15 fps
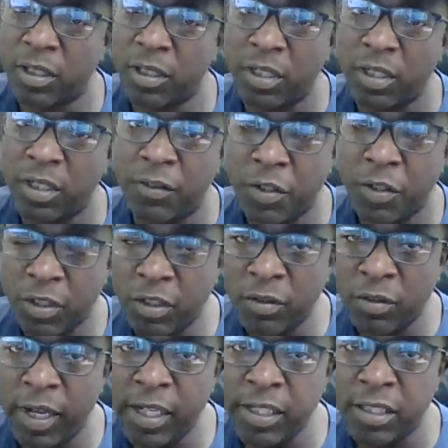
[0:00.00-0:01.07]
If you're a new
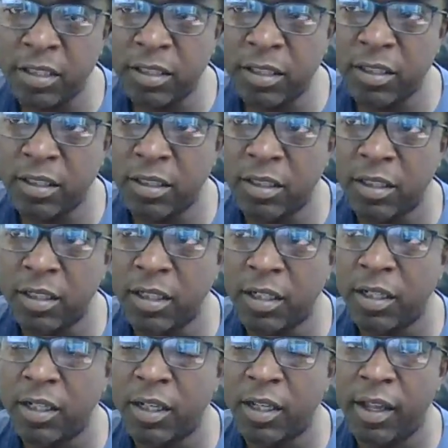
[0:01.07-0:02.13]
agent
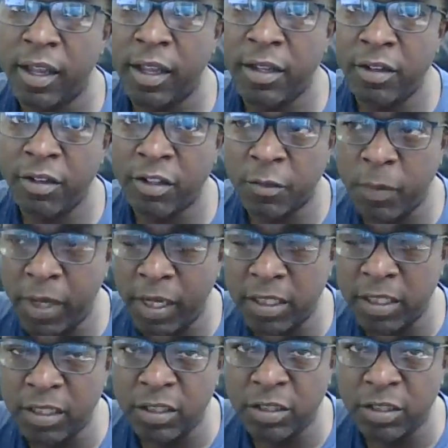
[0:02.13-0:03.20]
and you're expecting
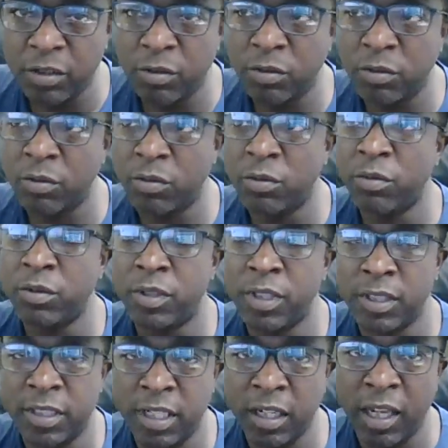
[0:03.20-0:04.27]
to just get
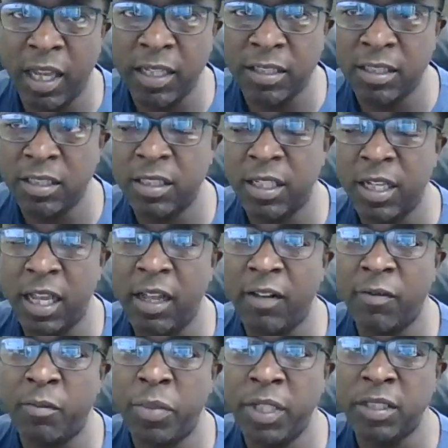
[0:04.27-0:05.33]
a license and have
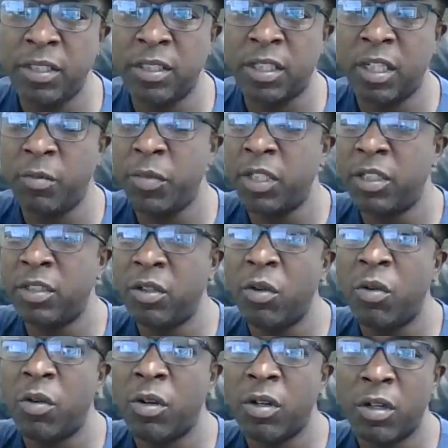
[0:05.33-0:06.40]
business come in the
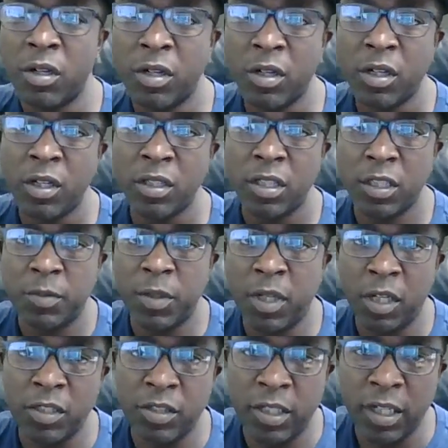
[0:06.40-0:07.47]
door just because
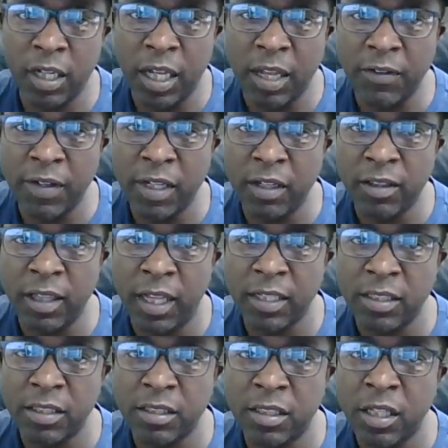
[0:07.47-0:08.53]
you get a life and health
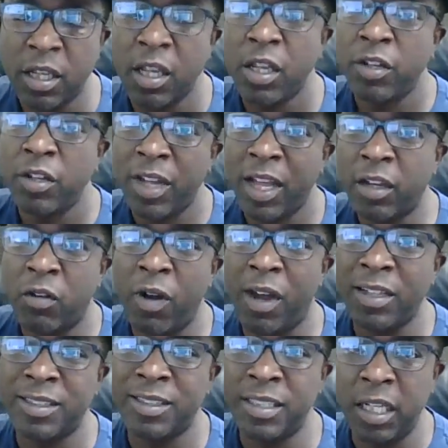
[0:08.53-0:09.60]
license, you got to go out
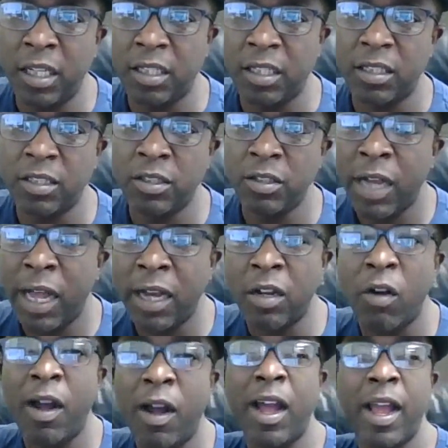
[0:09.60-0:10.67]
and sell it. You got to go
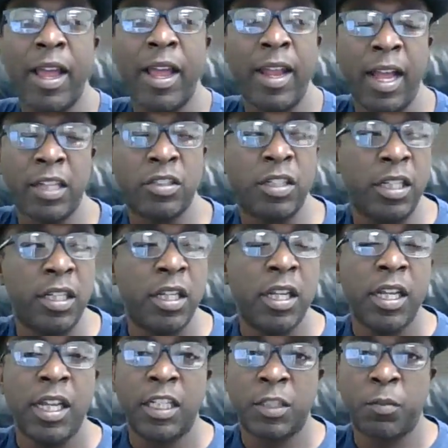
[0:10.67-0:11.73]
out and actually
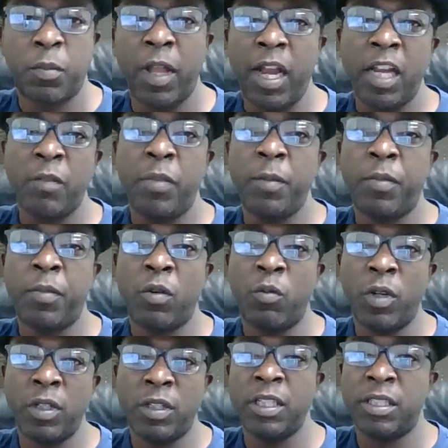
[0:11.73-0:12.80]
explain to people
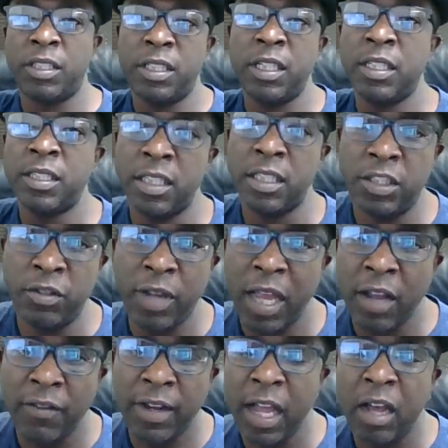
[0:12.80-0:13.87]
what this is that you have and
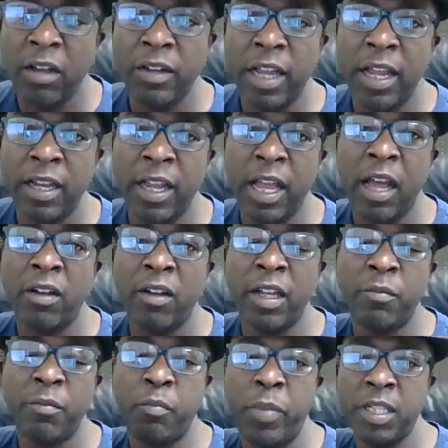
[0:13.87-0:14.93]
how
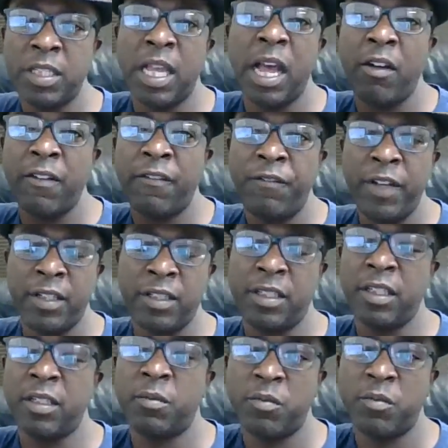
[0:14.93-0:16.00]
it fits them.